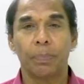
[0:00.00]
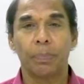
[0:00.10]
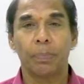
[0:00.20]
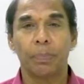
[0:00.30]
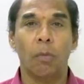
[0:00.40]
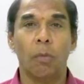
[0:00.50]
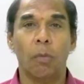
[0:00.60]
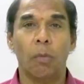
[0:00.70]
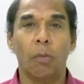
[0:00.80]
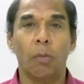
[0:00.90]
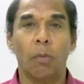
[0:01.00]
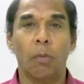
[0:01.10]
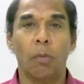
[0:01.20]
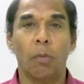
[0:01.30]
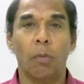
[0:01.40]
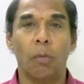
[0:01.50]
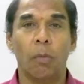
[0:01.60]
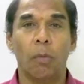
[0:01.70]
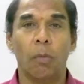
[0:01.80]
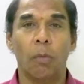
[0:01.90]
Model number 3,
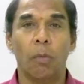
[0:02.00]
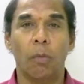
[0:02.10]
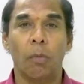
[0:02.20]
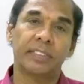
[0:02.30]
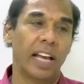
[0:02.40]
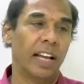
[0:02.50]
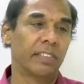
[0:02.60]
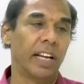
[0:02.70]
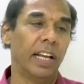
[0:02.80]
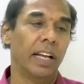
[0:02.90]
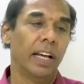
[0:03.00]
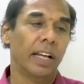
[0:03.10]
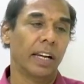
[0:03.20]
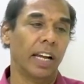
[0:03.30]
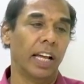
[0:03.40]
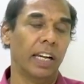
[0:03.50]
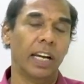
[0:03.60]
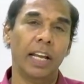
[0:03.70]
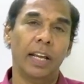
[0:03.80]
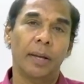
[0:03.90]
hardly, scarcely,
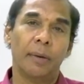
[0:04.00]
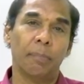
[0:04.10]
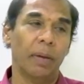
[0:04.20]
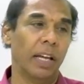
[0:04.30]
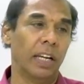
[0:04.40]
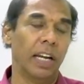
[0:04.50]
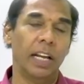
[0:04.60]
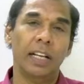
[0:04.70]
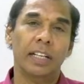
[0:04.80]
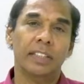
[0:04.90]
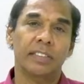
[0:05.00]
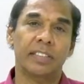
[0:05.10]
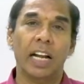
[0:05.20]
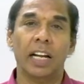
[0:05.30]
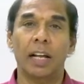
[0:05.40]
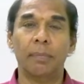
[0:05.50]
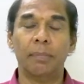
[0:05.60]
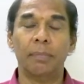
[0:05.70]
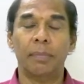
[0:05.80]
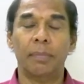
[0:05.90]
rarely, barely, seldom,
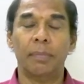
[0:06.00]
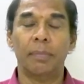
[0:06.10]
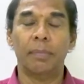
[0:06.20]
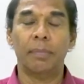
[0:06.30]
never.